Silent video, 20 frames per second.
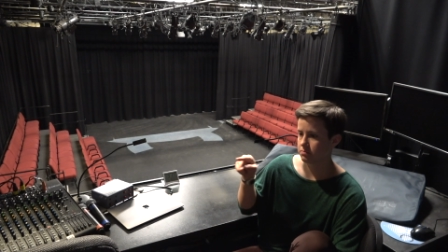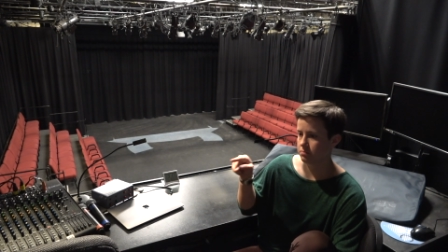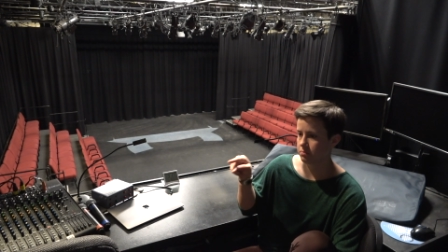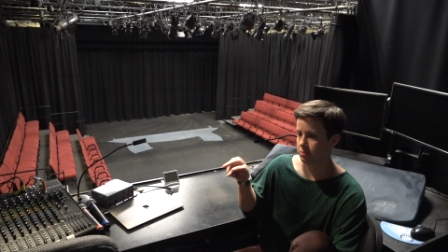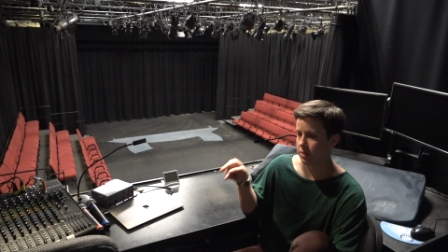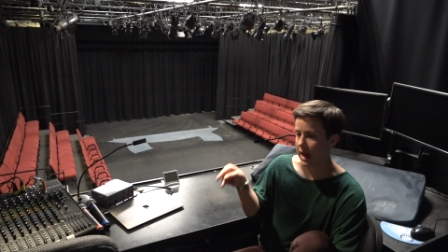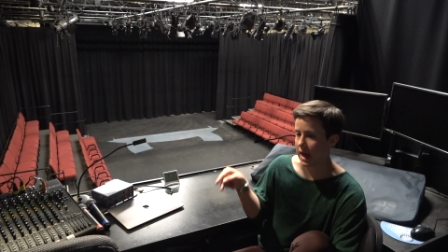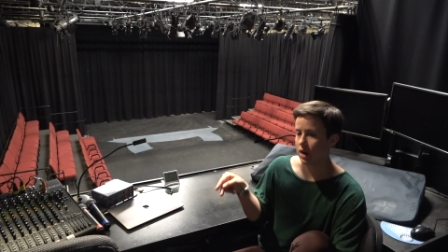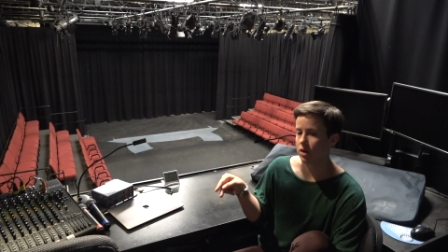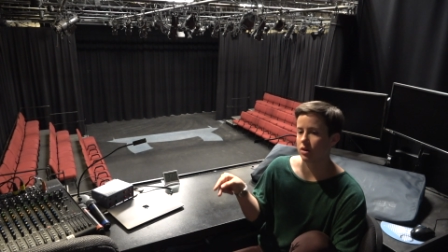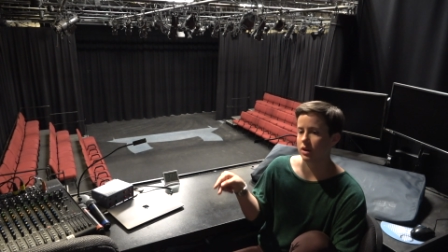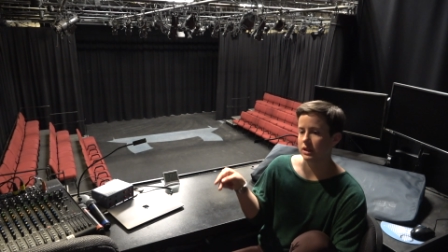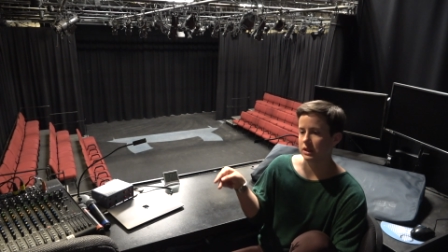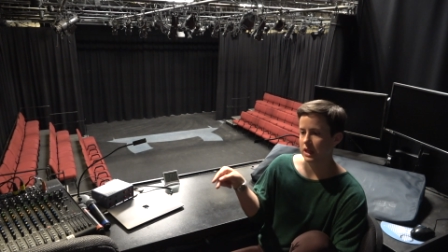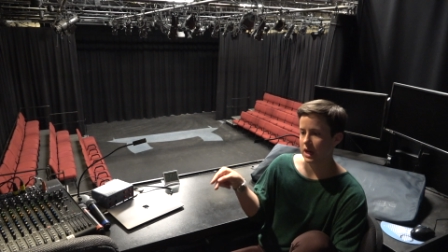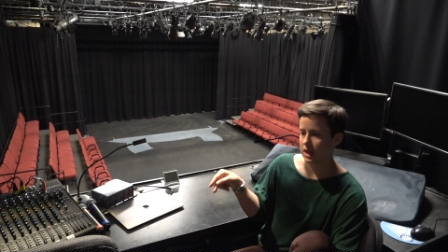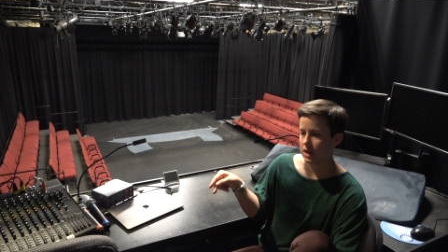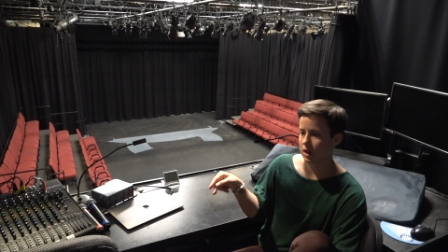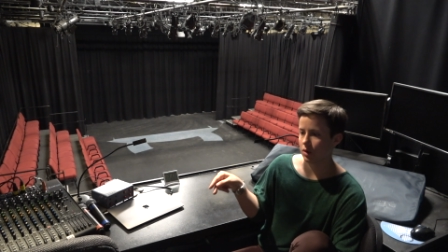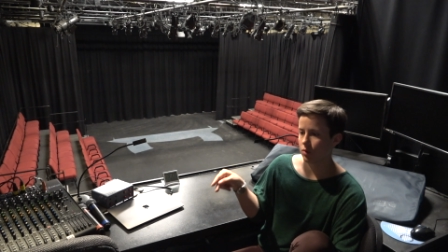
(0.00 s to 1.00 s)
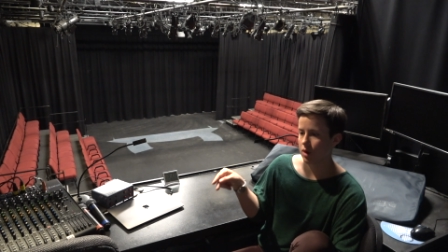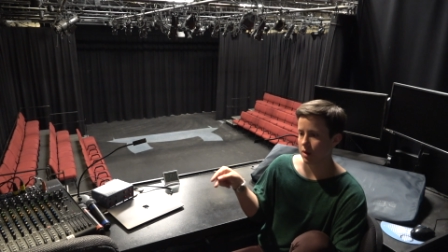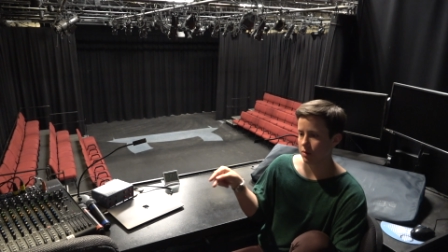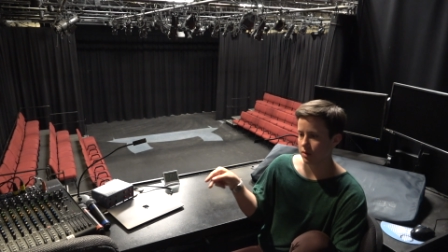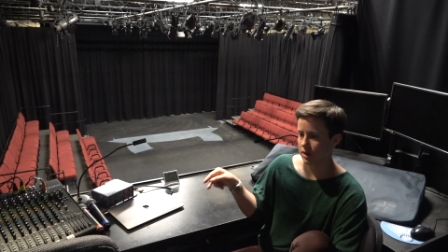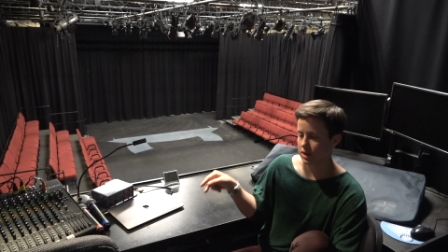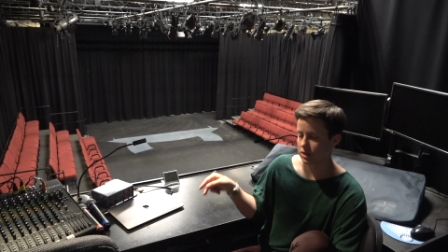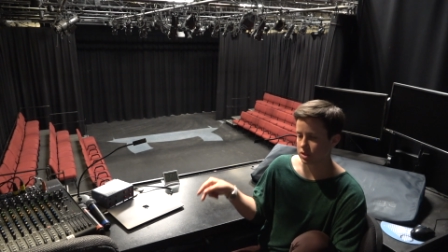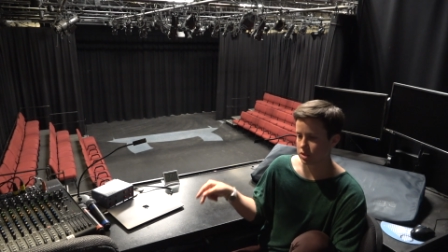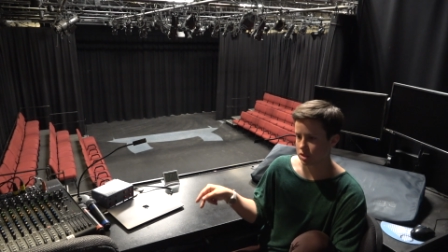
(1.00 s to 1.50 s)
better at lighting right
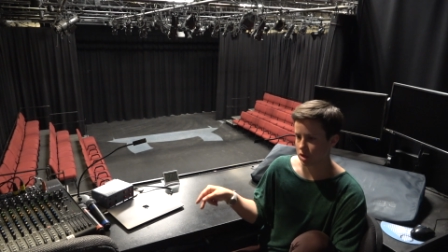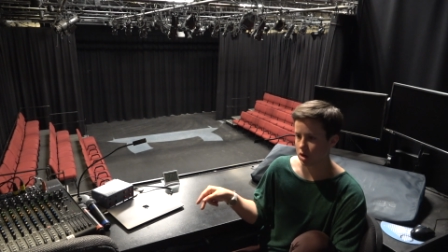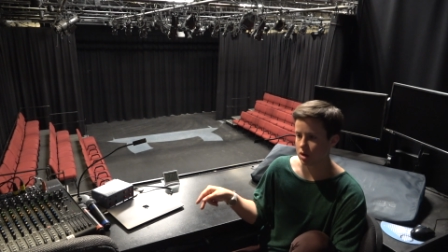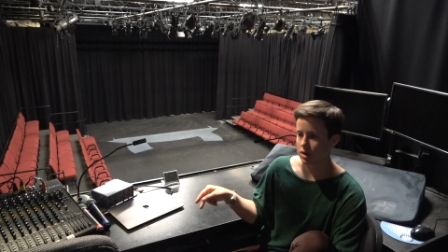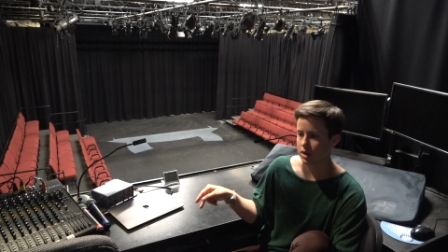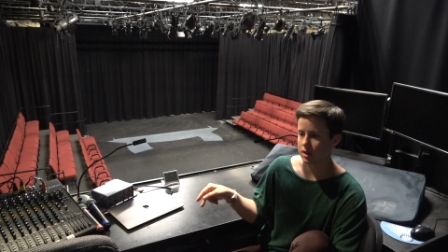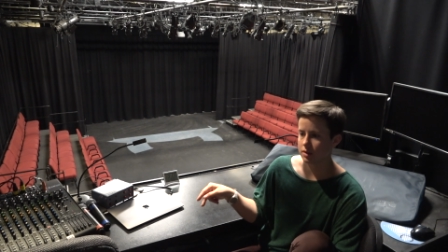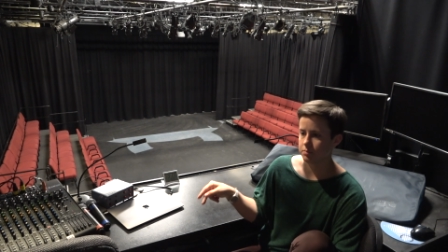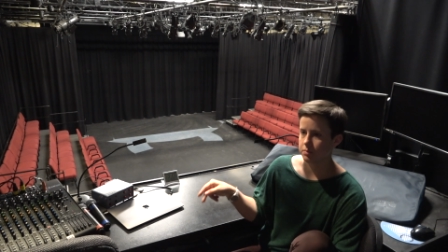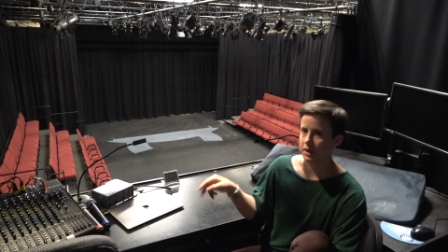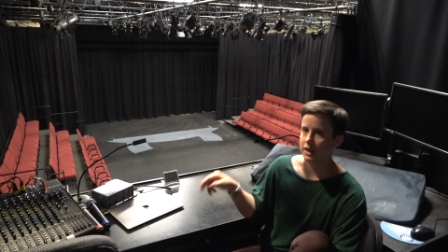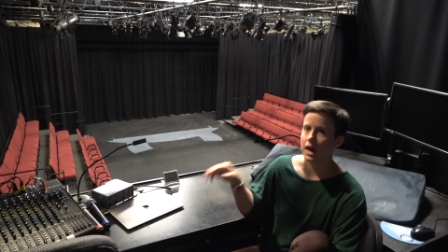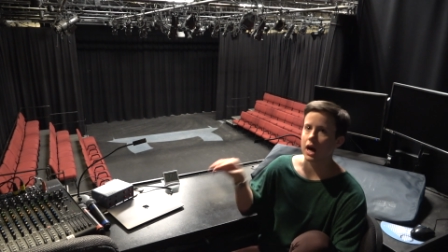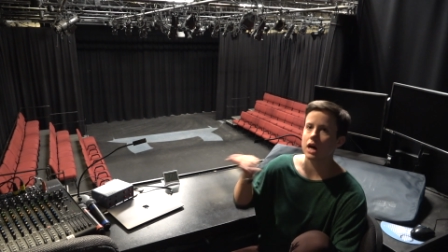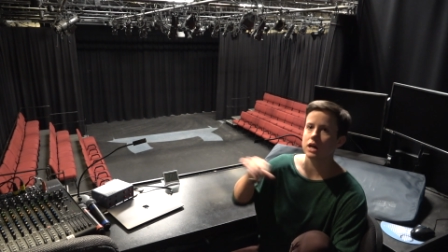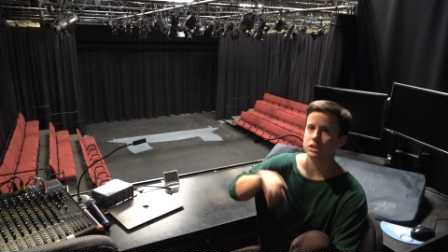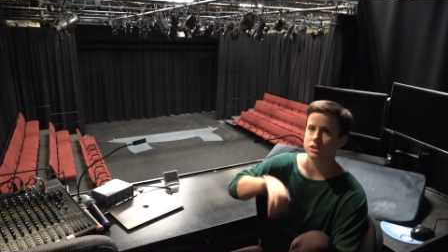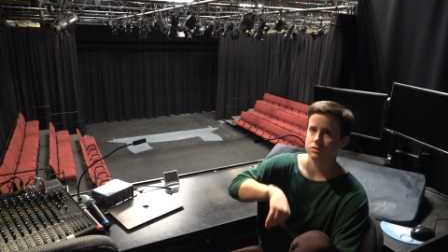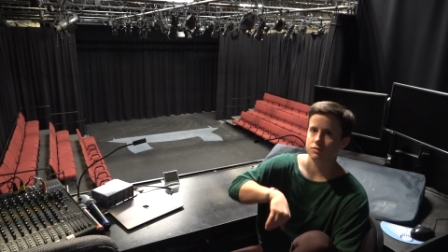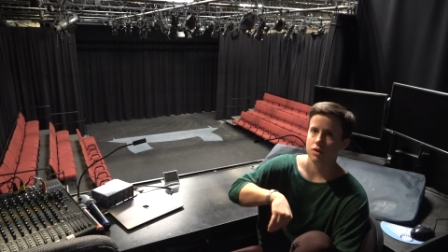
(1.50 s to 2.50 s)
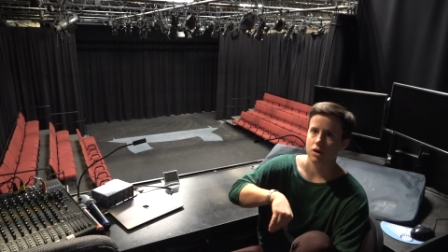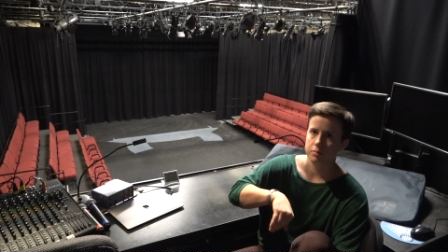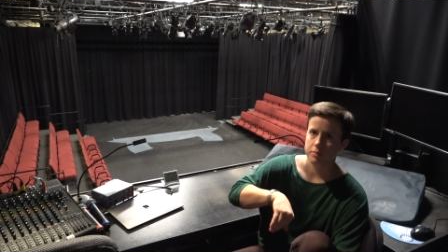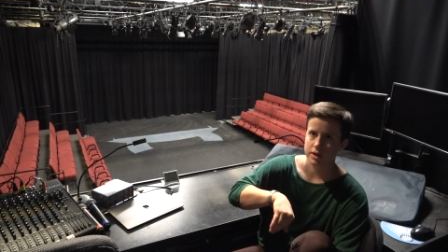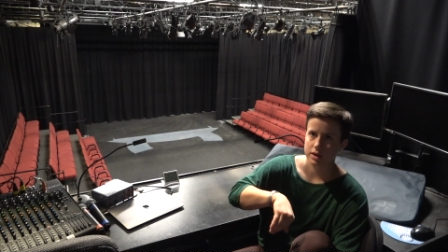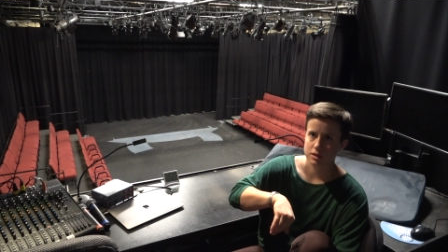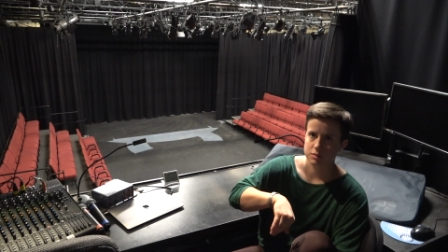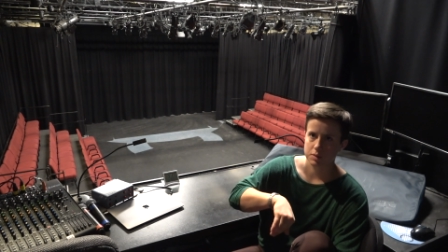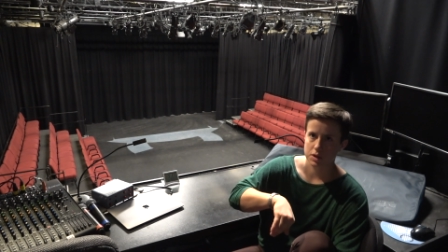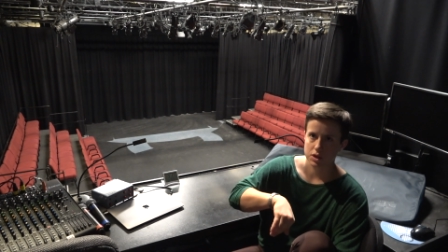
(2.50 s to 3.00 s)
when I started because of all my
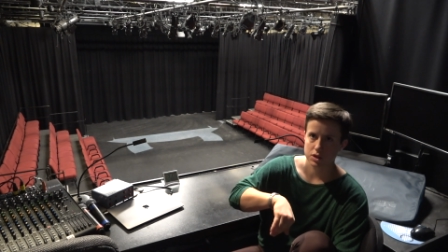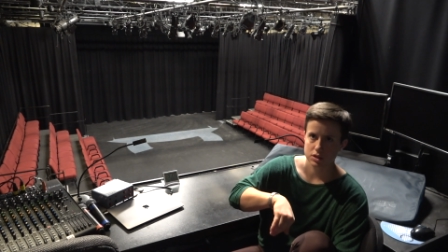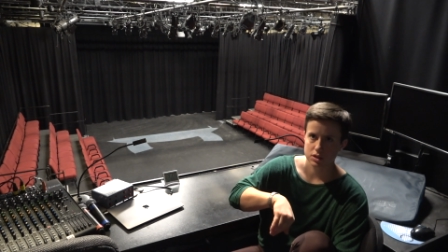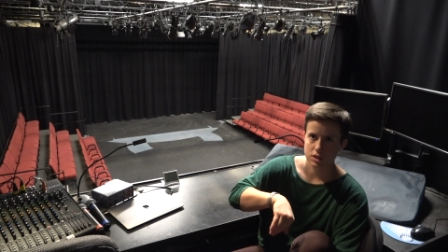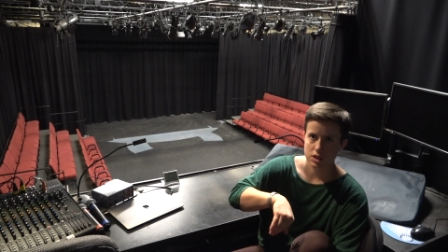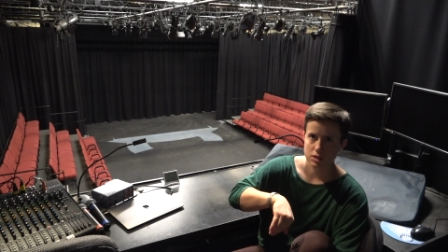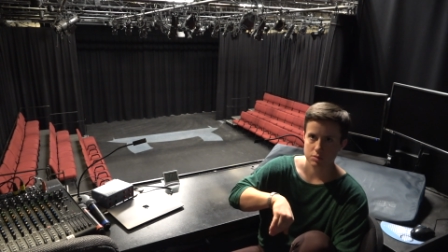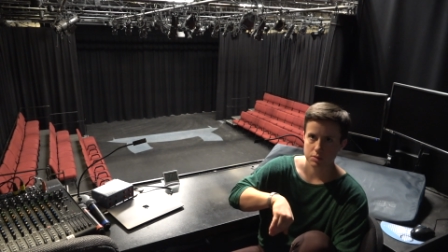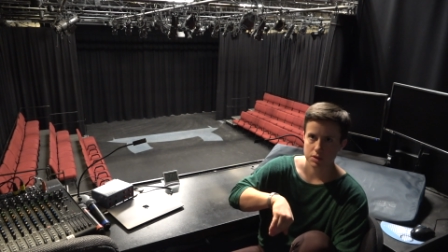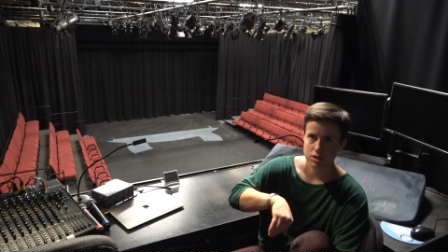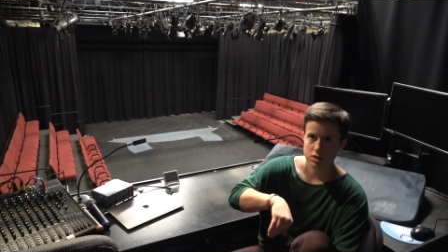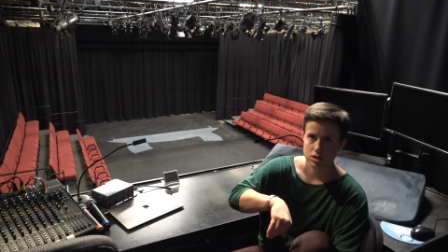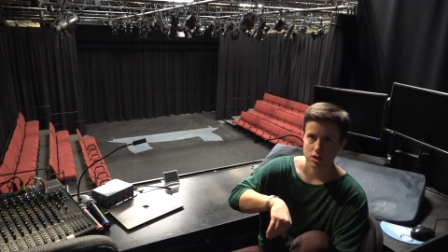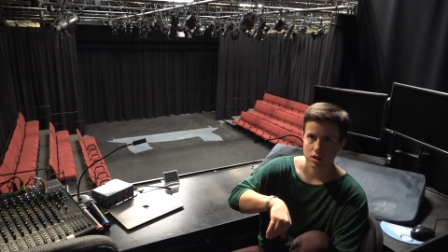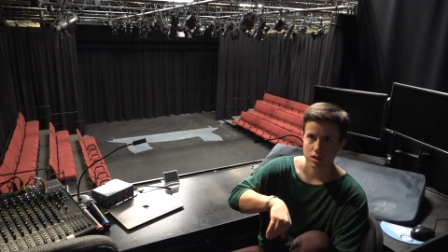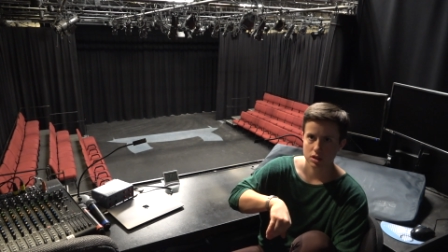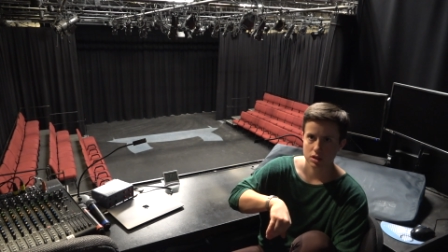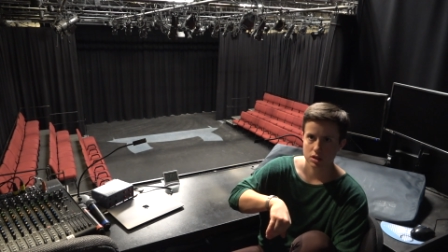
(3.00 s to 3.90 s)
experience stage managing.